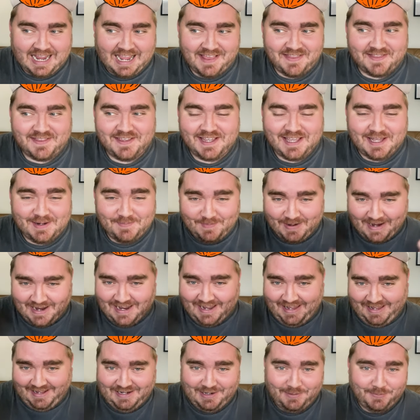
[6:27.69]
I think in my
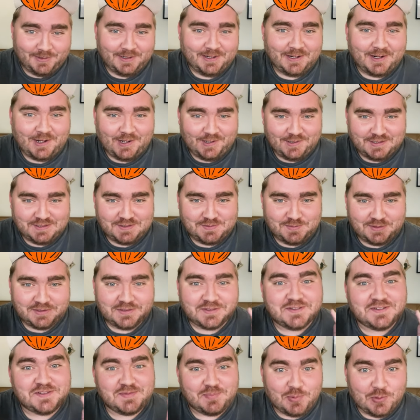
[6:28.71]
head I want to call this one
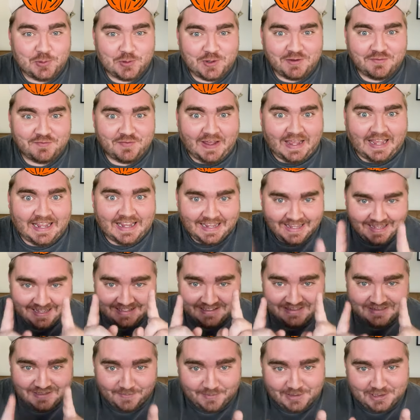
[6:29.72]
Spookify.
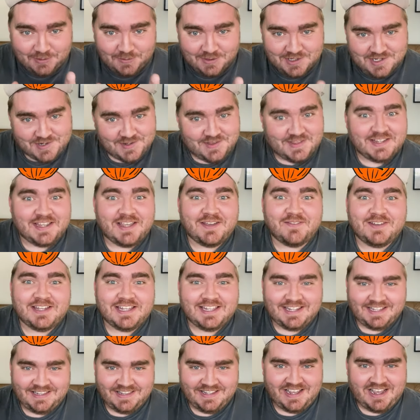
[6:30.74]
Let me know what you think of
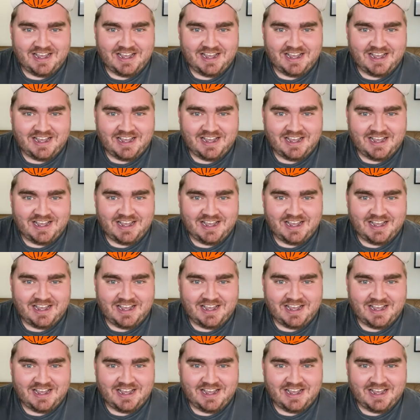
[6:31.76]
it in the